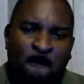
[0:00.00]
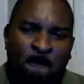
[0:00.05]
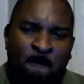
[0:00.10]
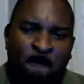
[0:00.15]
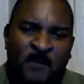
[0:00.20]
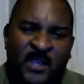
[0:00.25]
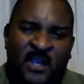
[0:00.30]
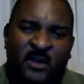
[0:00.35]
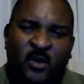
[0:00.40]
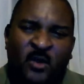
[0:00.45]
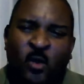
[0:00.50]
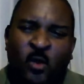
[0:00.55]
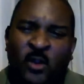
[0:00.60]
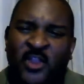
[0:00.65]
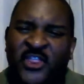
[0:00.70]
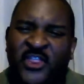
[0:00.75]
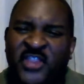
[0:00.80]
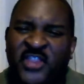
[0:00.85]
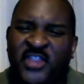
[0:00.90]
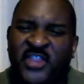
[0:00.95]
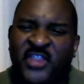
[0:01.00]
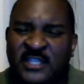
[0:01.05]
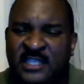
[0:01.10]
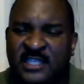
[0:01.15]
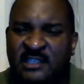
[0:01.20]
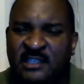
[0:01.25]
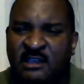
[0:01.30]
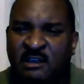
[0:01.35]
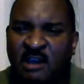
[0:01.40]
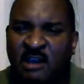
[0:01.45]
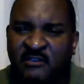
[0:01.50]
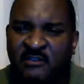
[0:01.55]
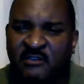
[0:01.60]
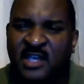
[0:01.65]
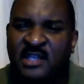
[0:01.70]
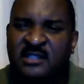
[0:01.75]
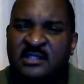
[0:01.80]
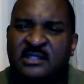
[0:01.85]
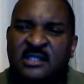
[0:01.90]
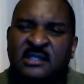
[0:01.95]
Their whole thoughts on
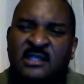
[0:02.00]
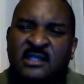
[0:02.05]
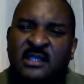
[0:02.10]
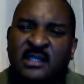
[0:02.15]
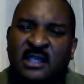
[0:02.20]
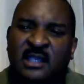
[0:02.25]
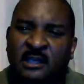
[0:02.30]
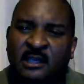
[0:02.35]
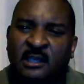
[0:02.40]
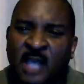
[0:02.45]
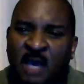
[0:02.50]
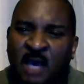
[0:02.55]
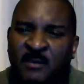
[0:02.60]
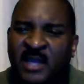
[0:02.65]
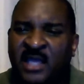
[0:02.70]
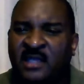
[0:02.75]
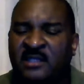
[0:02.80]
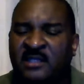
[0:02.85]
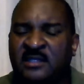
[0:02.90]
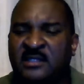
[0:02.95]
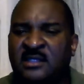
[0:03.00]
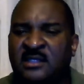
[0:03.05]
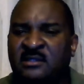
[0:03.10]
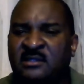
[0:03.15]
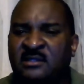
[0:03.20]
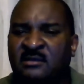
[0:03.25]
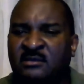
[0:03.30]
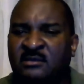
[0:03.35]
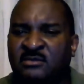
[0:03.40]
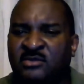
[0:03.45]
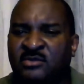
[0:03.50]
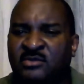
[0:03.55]
governance and economics and